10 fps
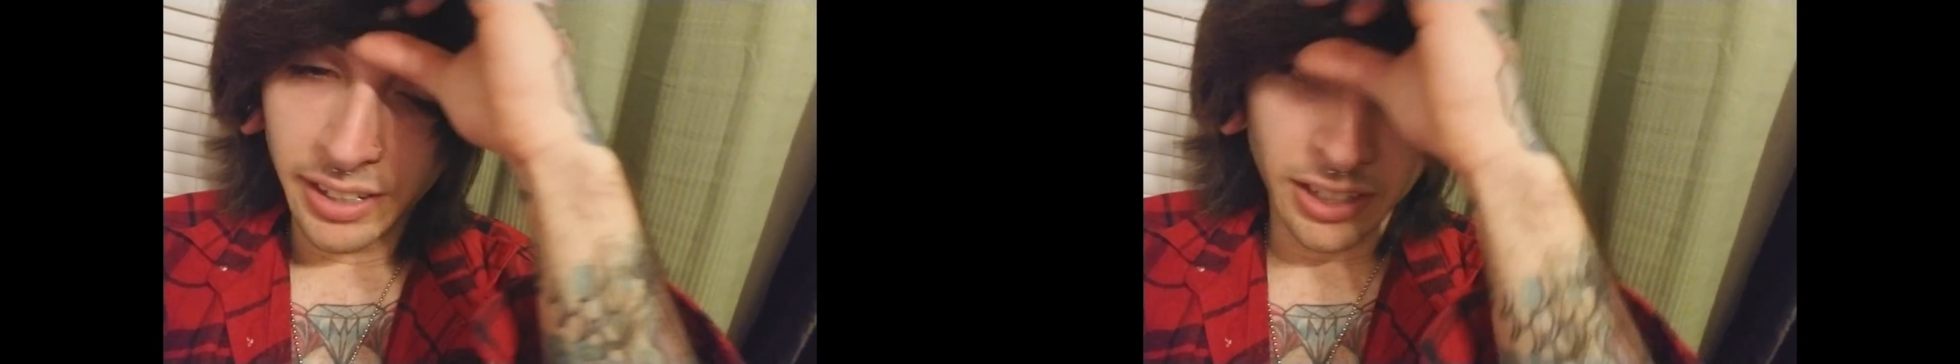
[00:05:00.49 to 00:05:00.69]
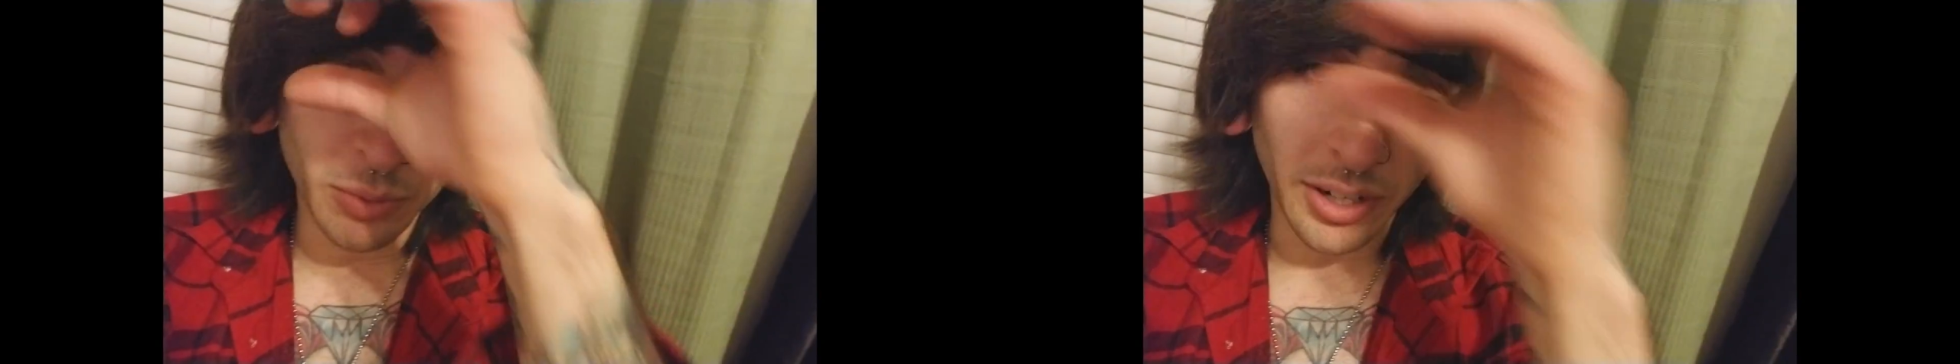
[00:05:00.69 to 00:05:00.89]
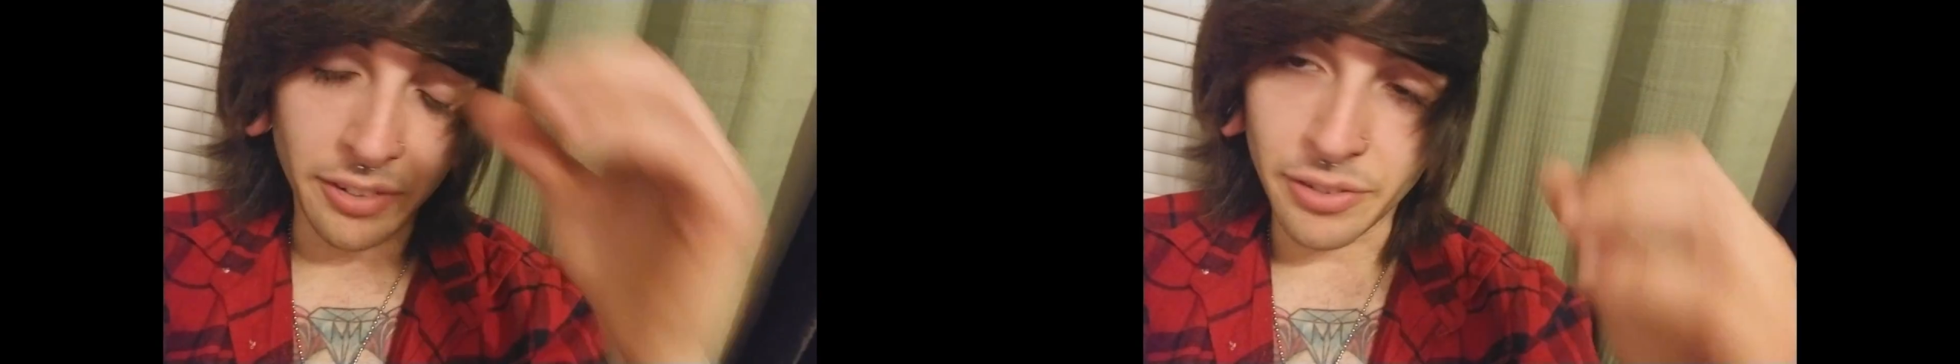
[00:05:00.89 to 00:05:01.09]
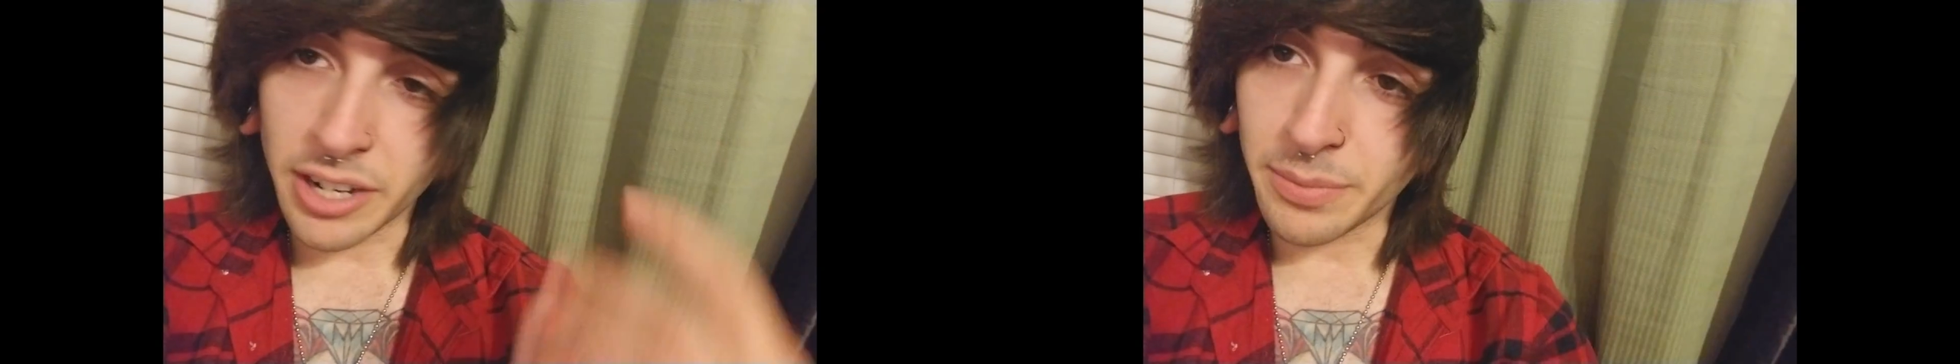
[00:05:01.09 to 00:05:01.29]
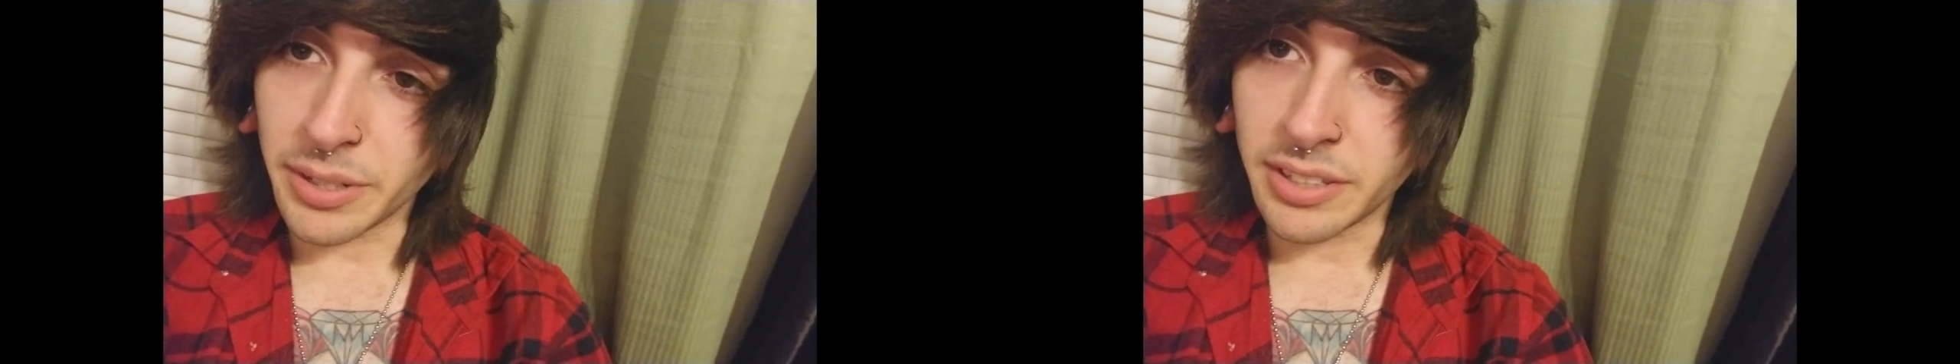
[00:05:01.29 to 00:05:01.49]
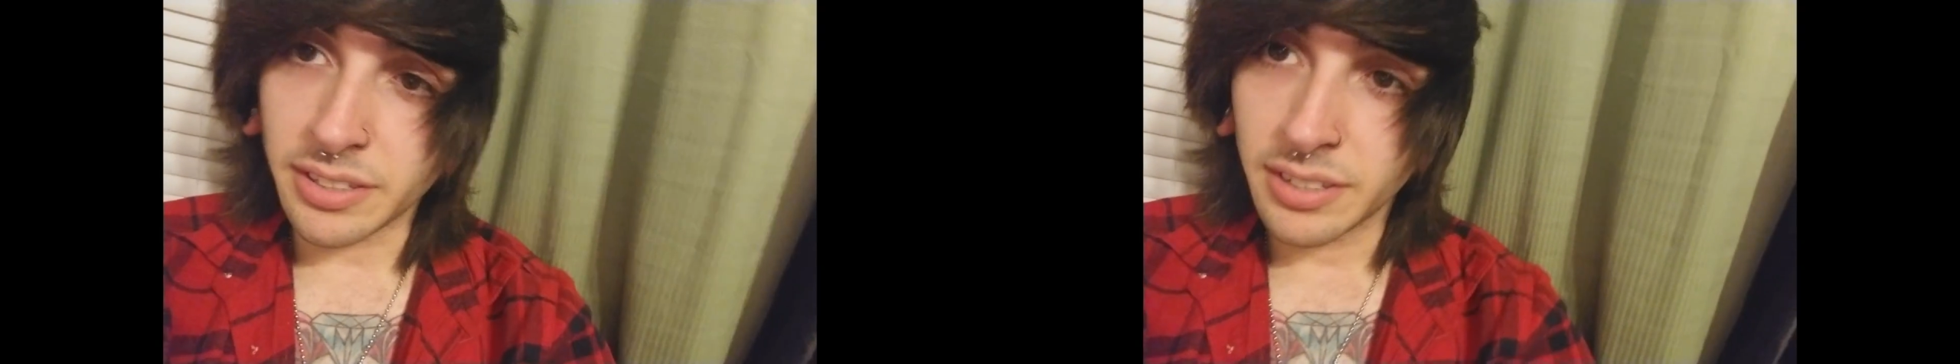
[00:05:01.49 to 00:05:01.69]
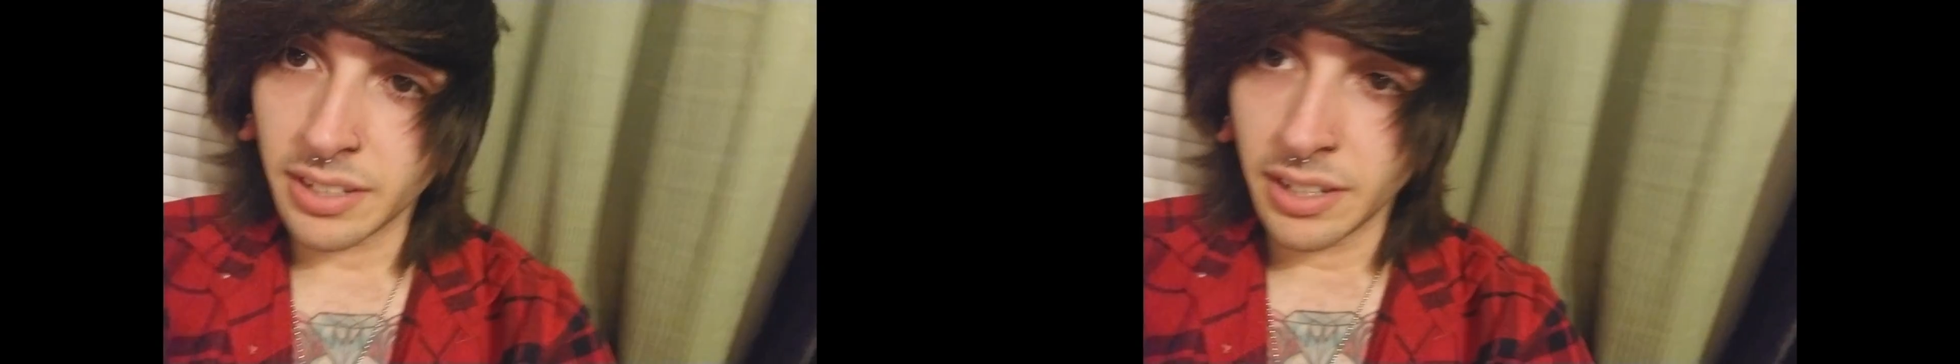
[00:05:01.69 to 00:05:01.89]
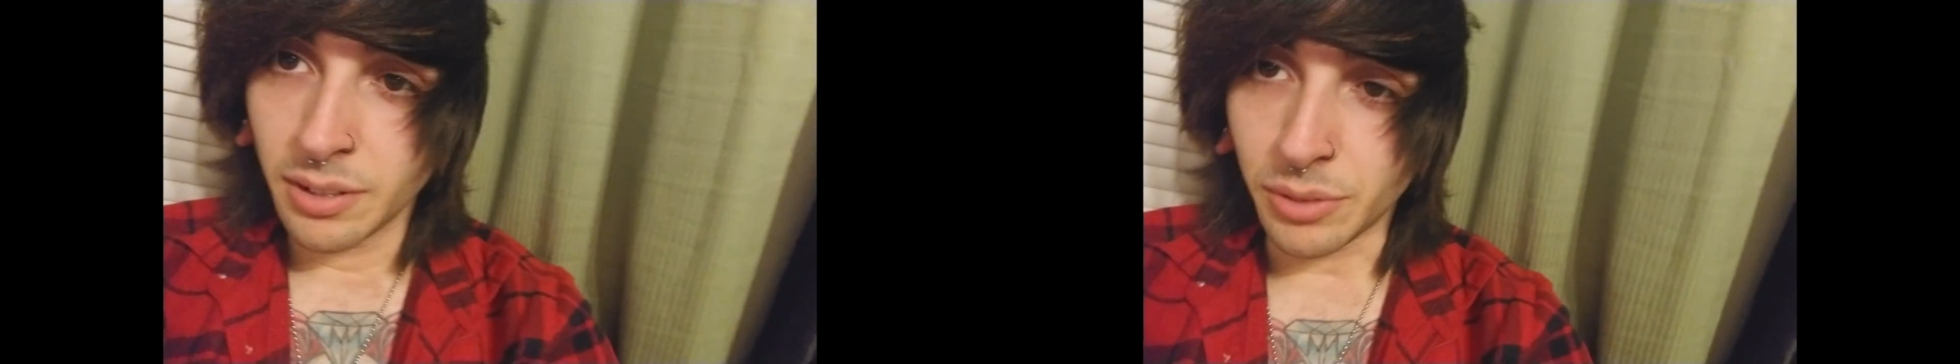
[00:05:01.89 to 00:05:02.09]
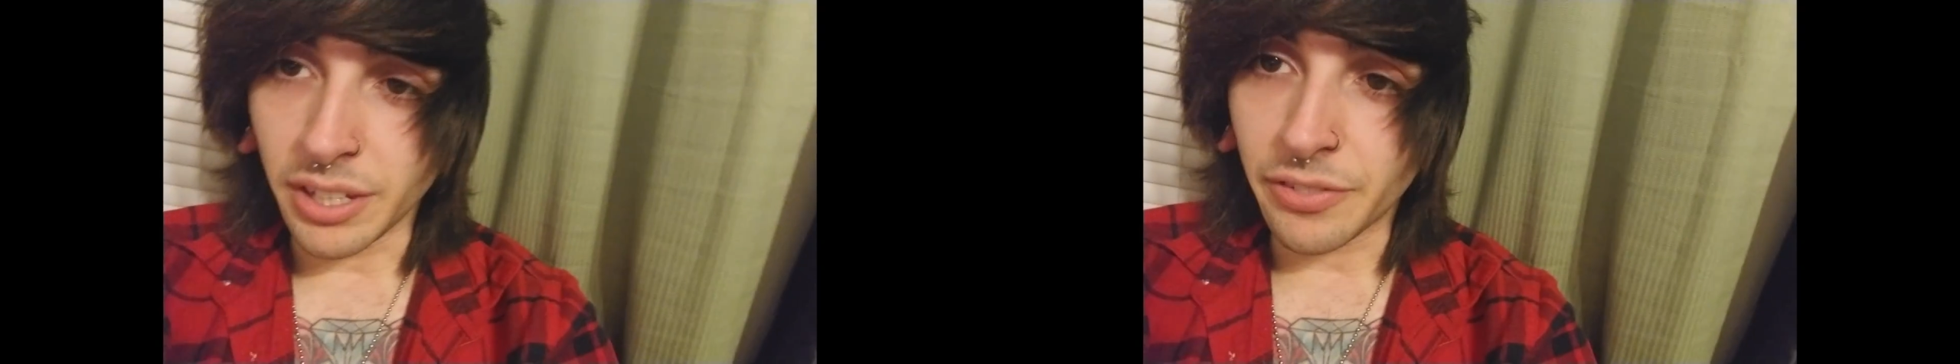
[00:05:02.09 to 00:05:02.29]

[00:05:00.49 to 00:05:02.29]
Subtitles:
it's where freshmen, when they